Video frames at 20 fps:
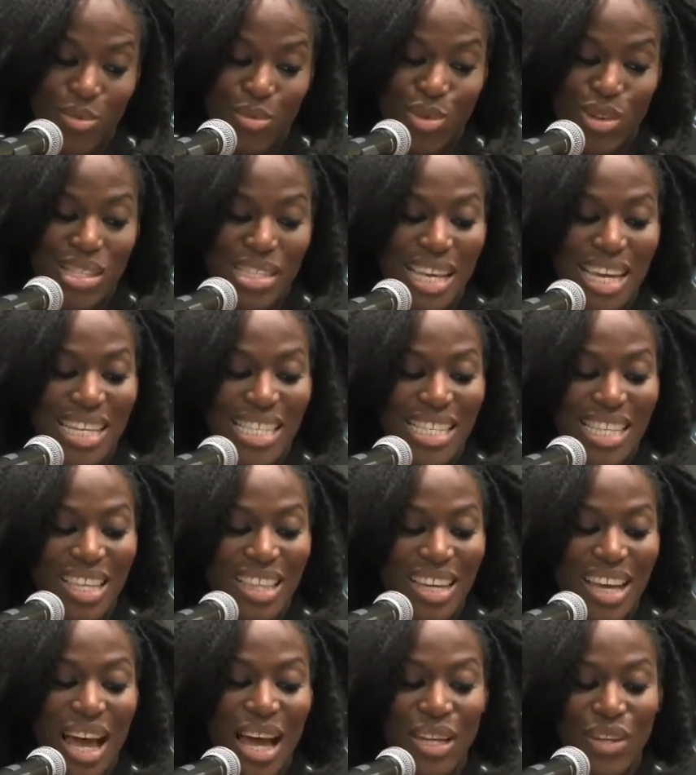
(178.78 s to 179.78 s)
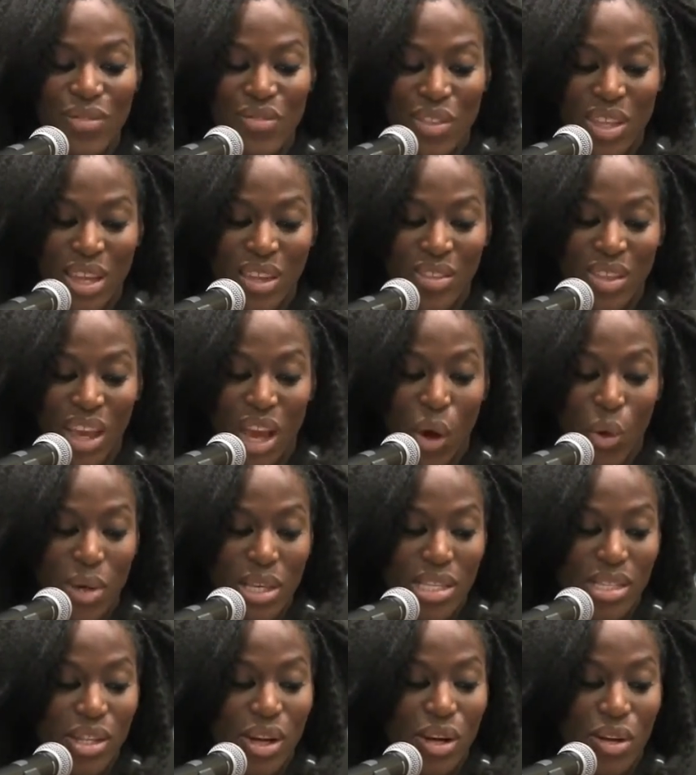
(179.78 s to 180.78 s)
Precisely the kind of thing they
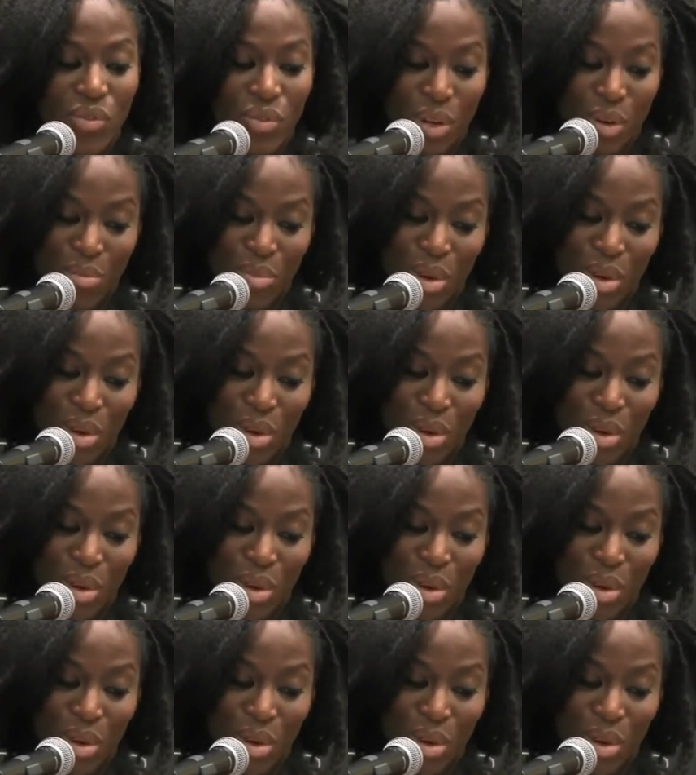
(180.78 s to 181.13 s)
always thought of in